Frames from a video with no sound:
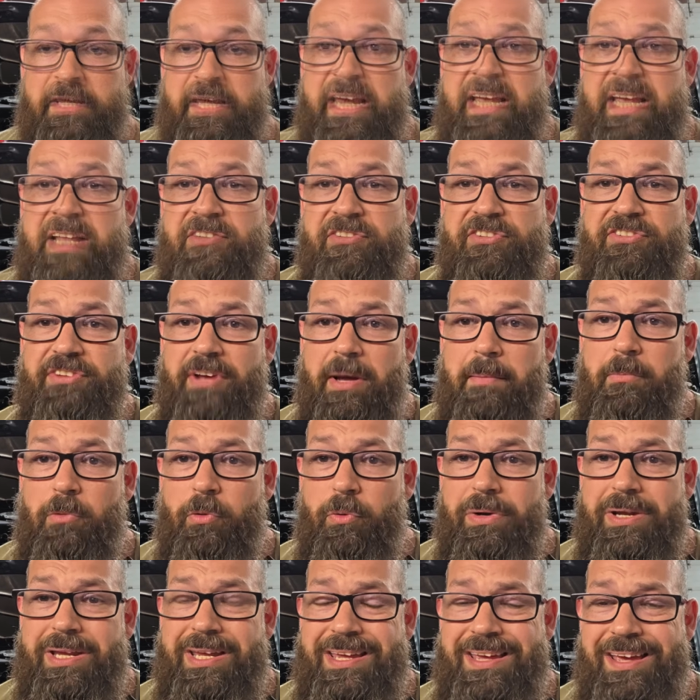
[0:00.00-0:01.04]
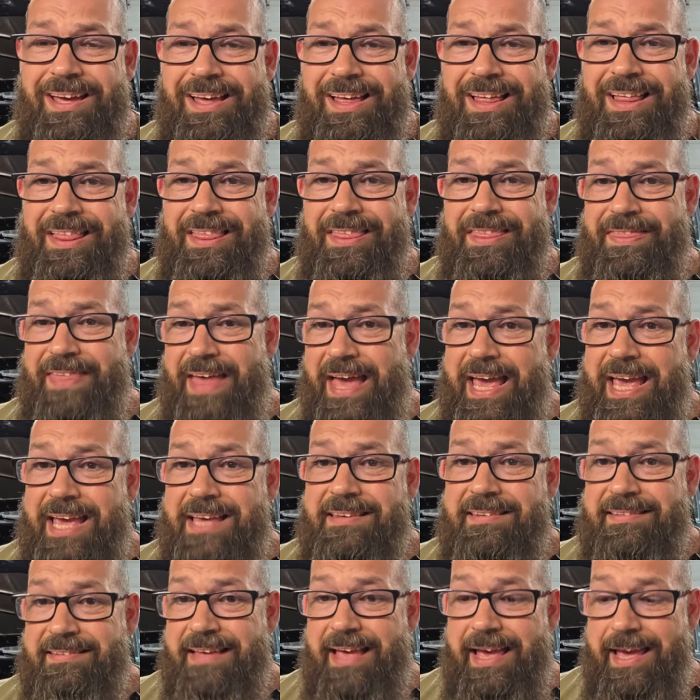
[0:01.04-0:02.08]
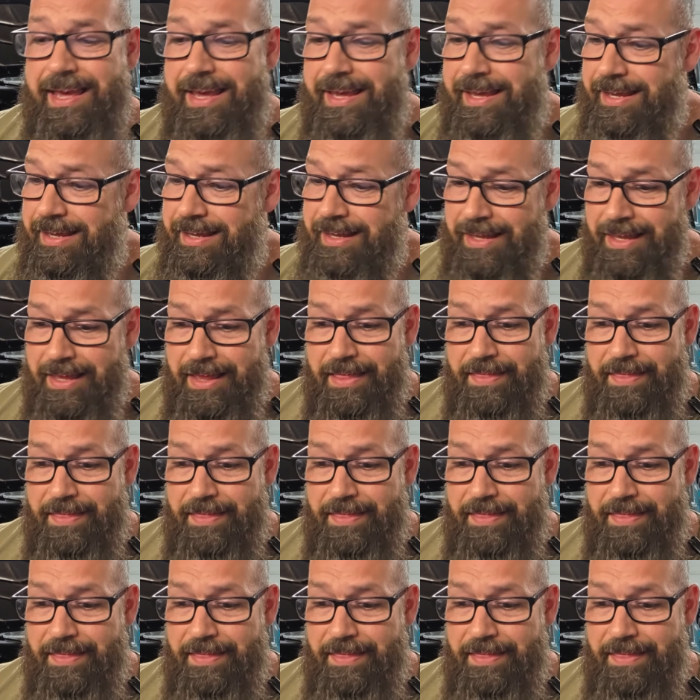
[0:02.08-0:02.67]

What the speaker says: In summary, they say